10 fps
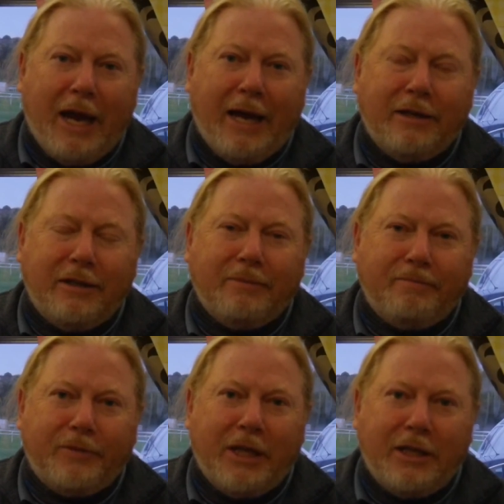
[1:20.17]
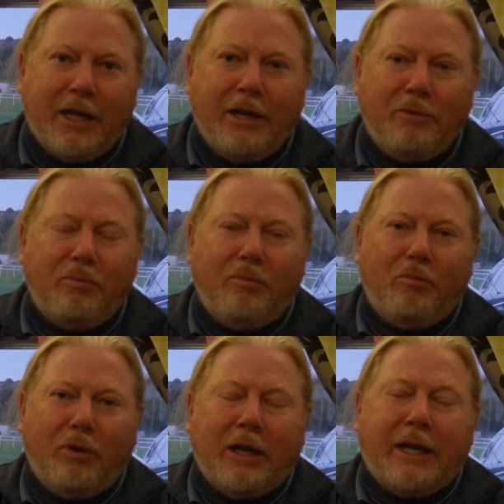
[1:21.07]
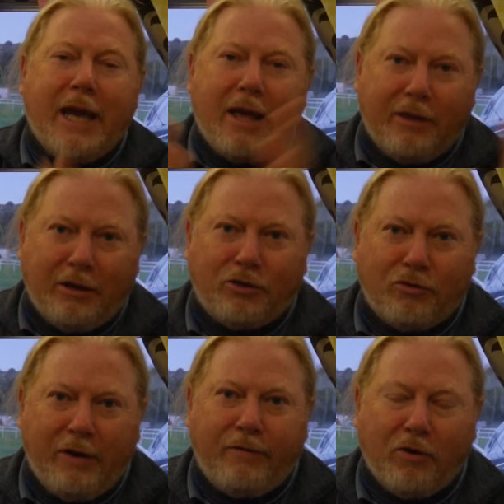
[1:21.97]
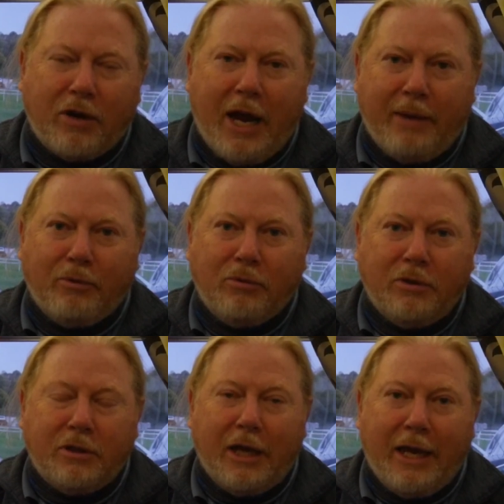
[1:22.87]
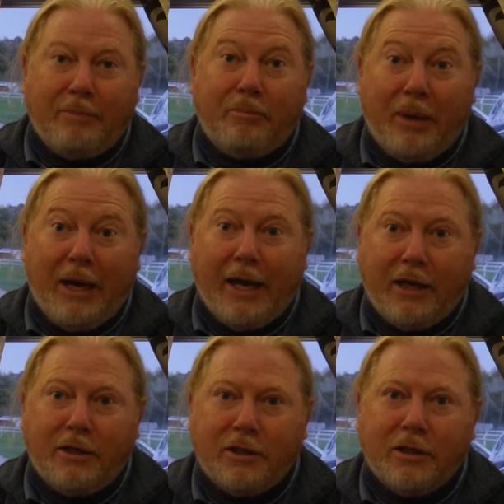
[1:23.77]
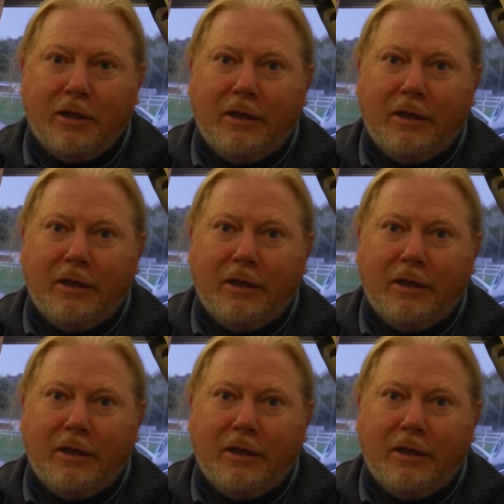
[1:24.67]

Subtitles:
And indeed, when I get those 3 foot cables in place,